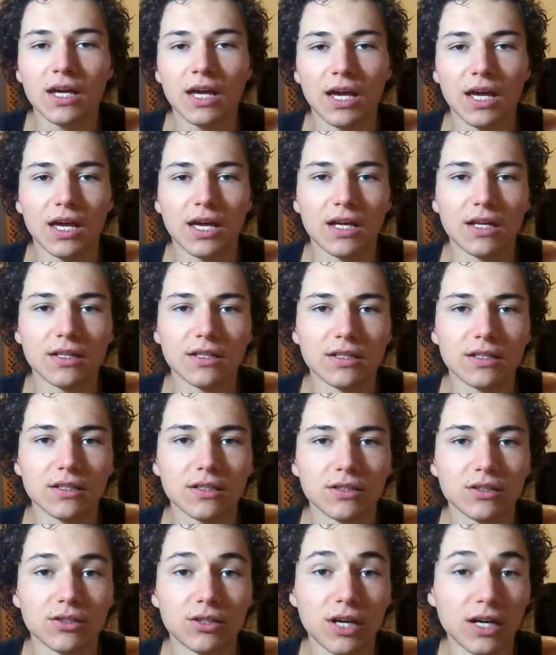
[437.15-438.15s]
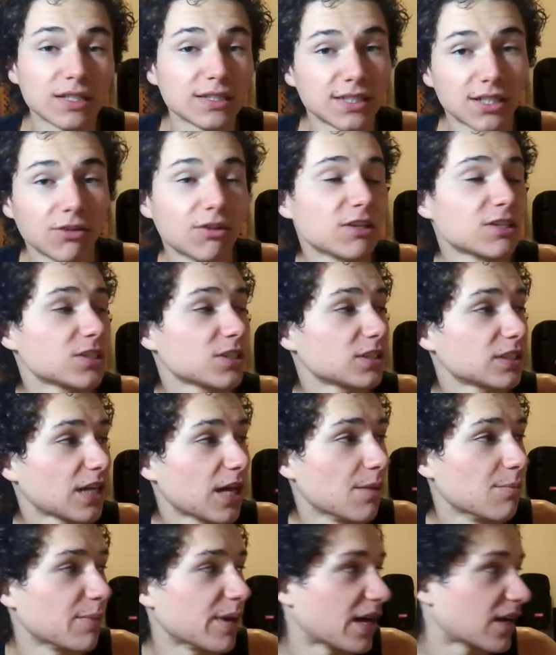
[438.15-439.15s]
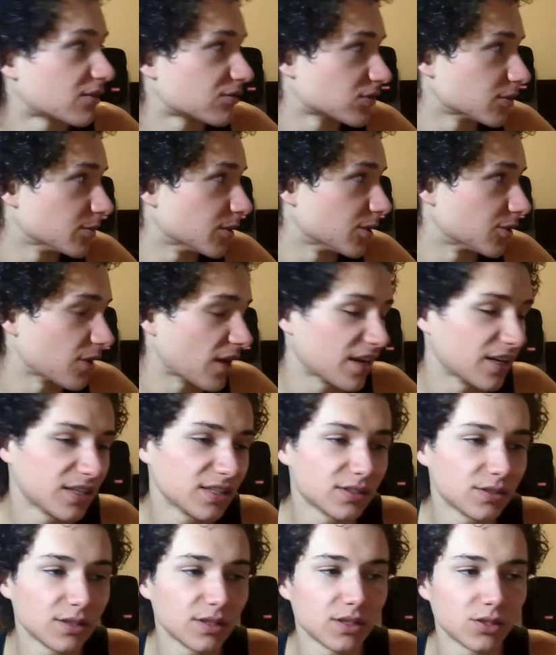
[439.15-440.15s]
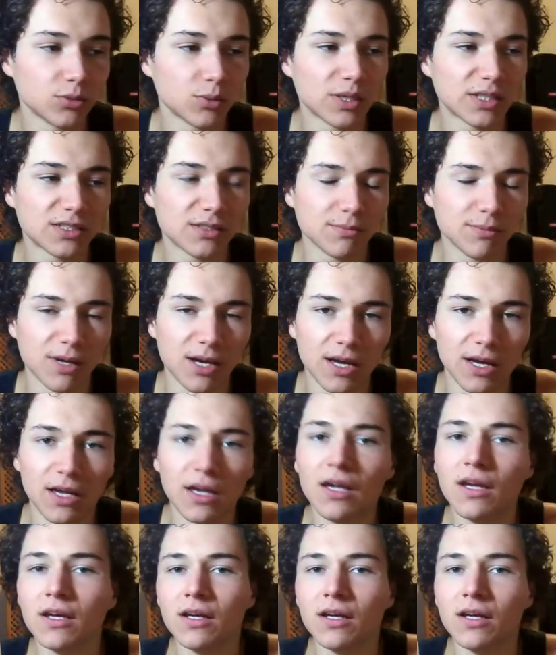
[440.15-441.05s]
And you guys know I just came back from a run, it, it wasn't my